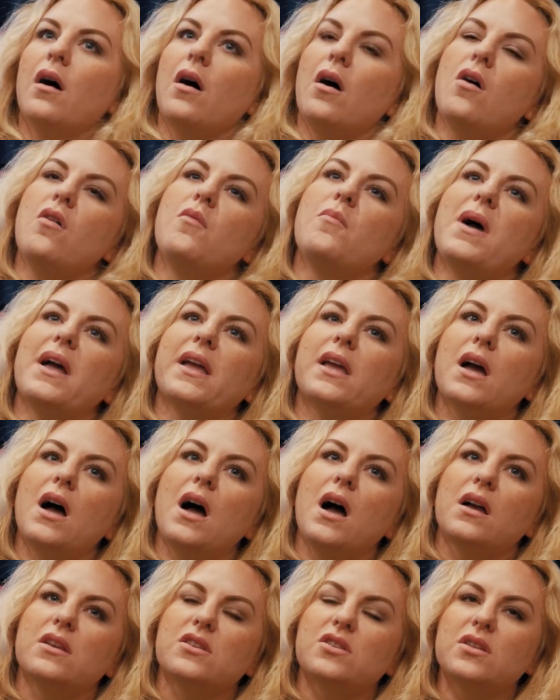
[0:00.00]
Oh my
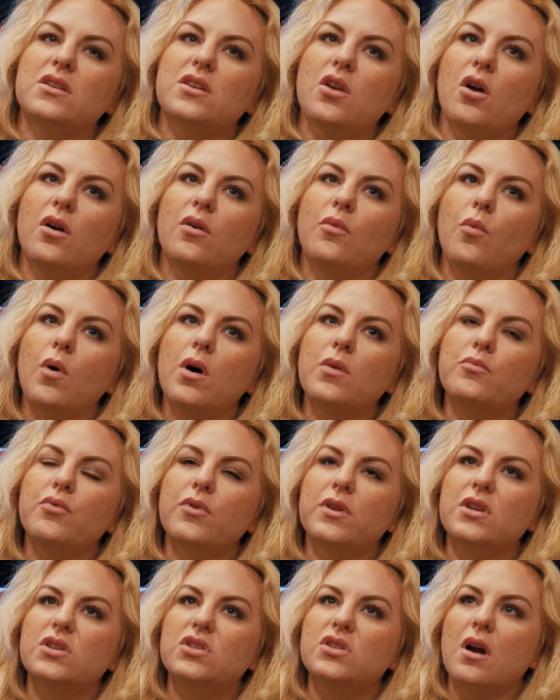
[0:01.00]
gosh, one
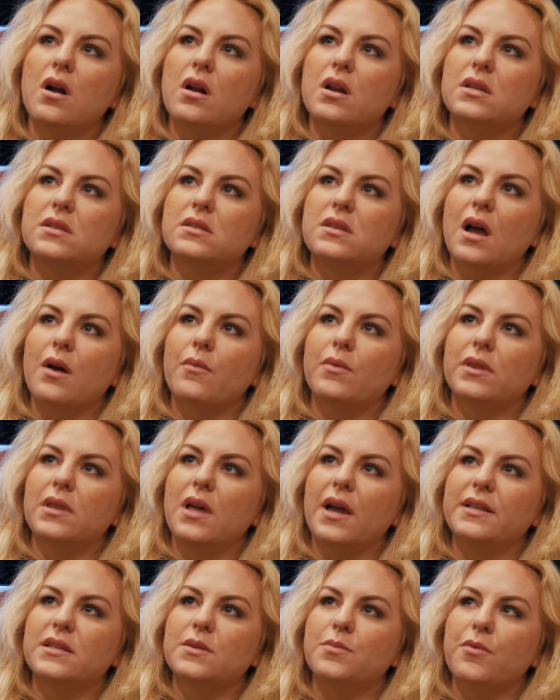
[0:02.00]
British artist I would
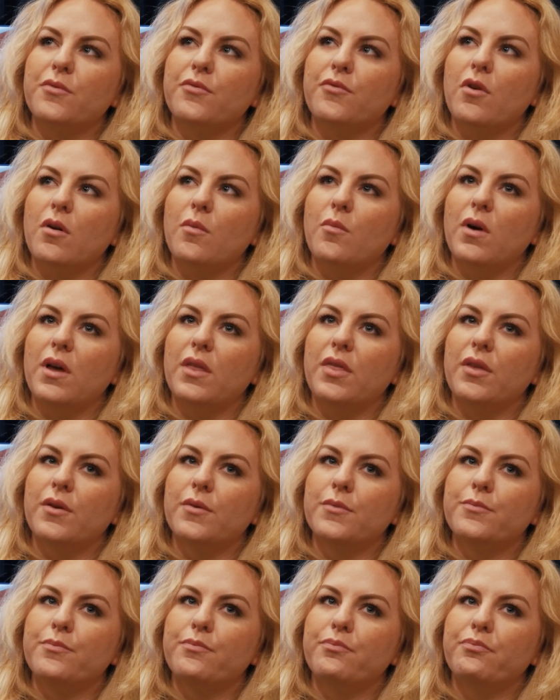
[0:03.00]
like to perform with.
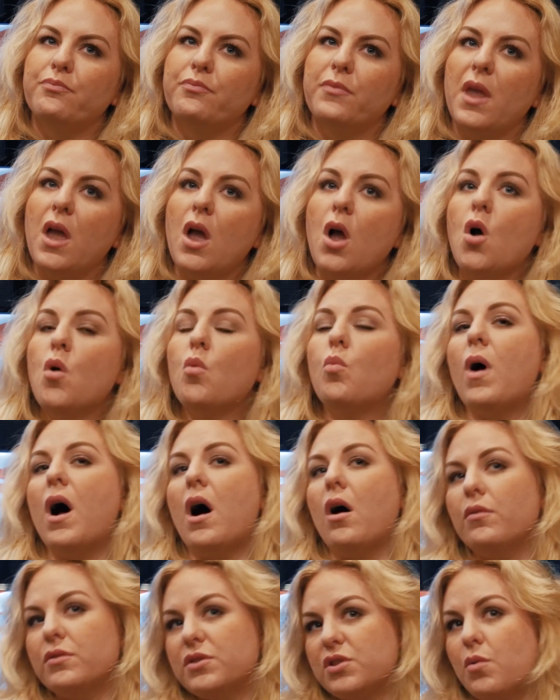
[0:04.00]

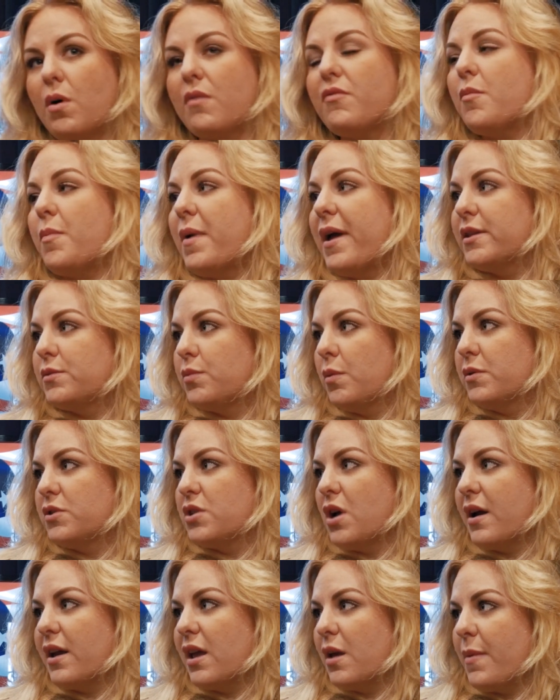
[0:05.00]
Well, so of the bands we were
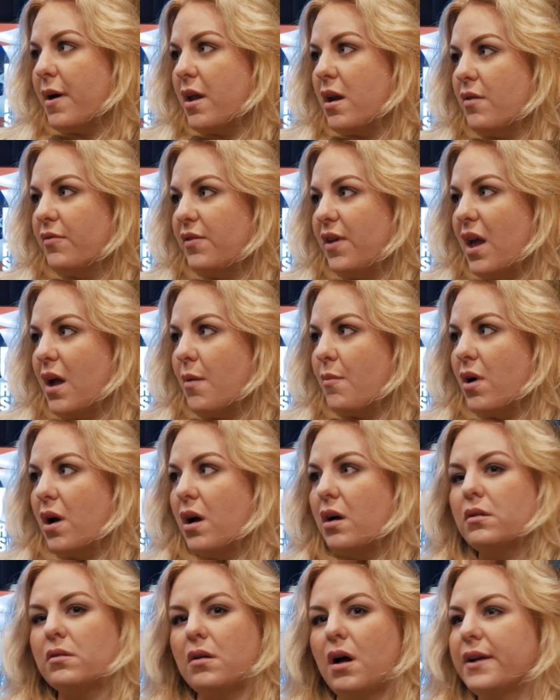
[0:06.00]
talking about off
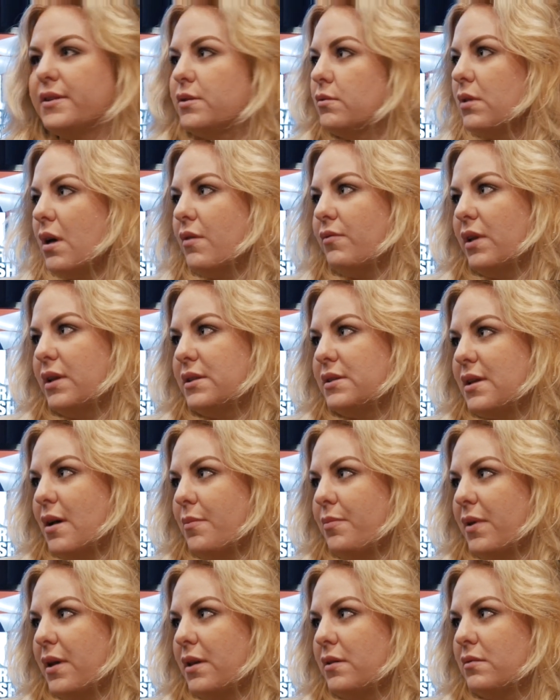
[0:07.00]
camera, I do love Led
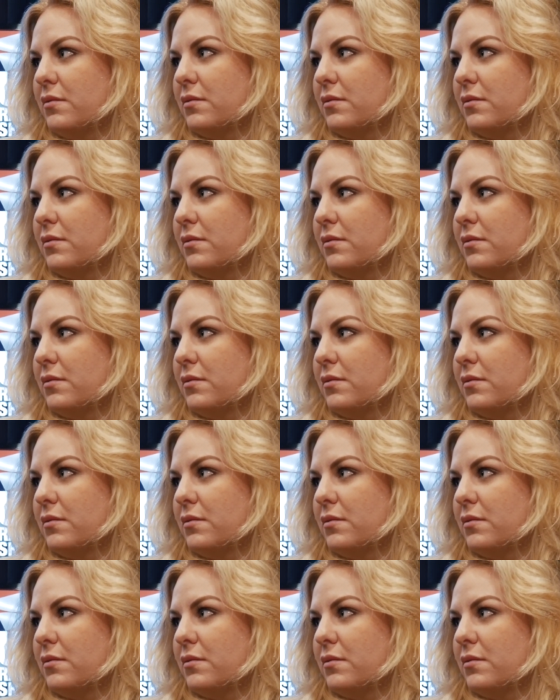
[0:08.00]
Zeppelin.